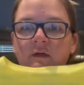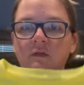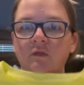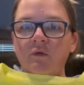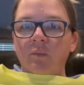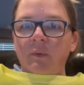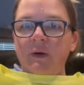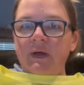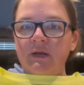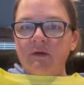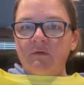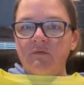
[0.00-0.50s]
the
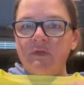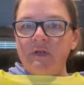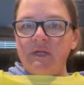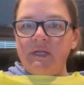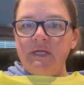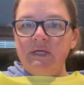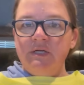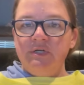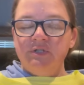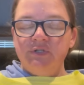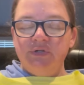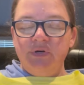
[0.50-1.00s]
weight of the
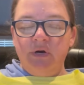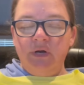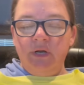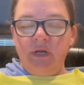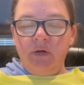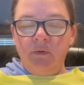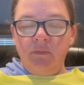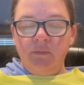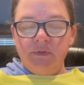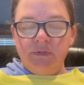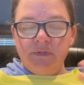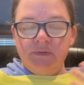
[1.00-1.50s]
t-shirt,
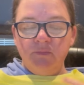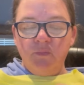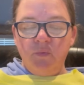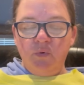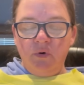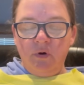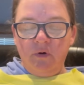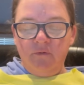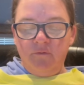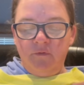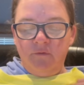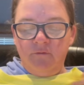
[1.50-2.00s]
it was
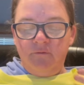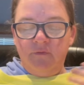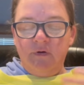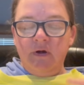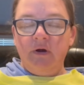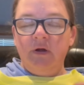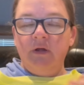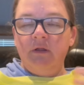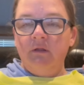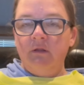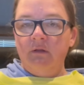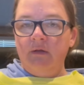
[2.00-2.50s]
more of a
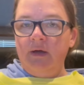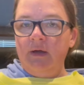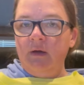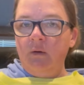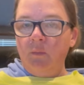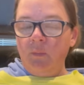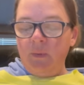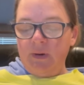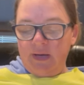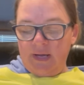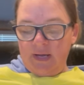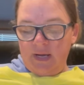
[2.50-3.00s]
very
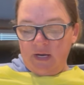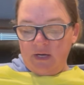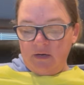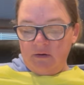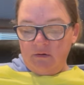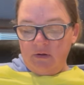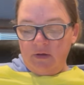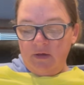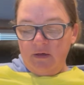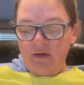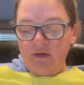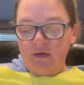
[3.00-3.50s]
lightweight,
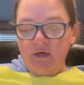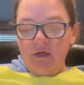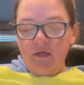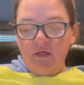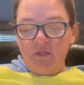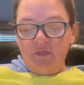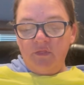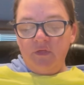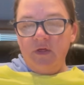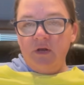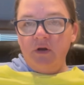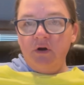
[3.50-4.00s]

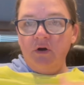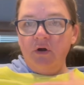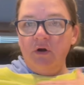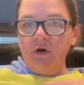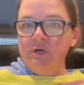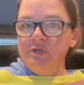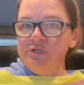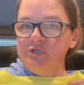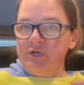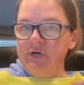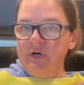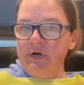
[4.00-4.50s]
thinner
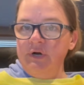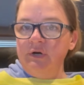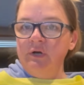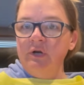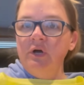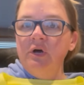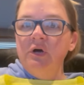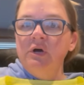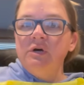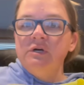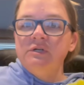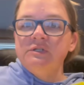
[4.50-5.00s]
shirt.
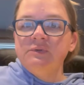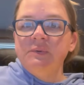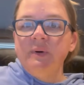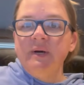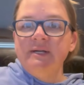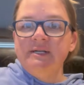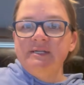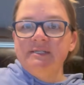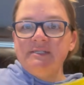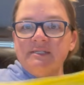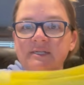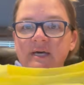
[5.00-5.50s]
So I
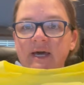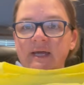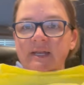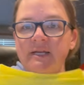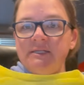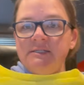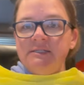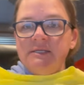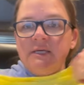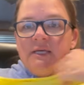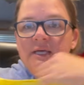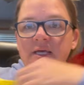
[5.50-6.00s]

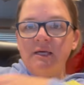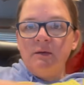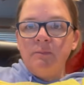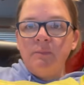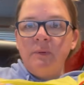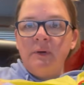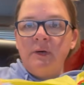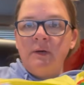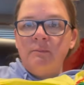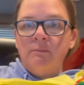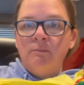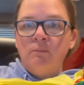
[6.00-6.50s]
decided to keep
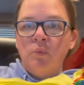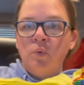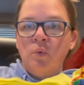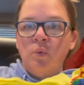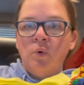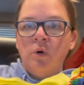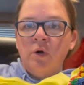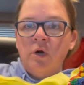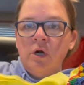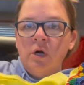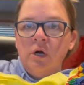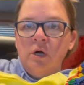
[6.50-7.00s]
it
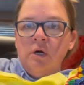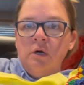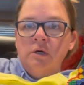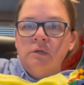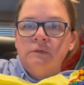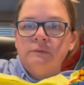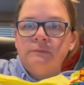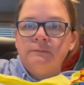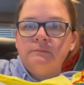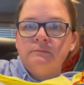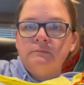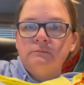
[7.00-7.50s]
more
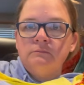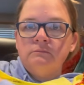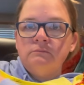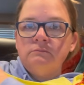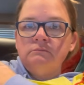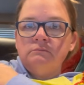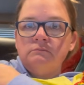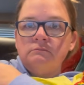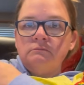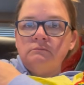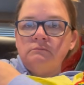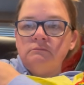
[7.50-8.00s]

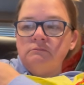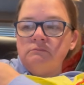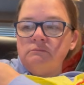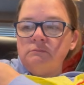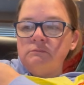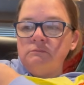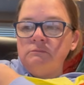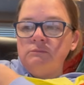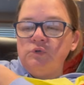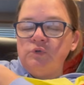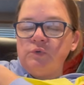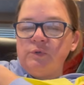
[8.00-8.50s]

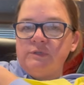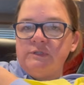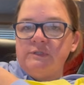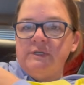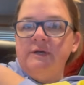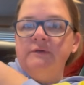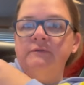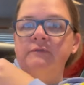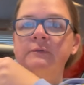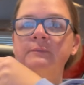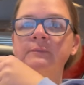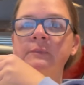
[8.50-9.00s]
short sleeve.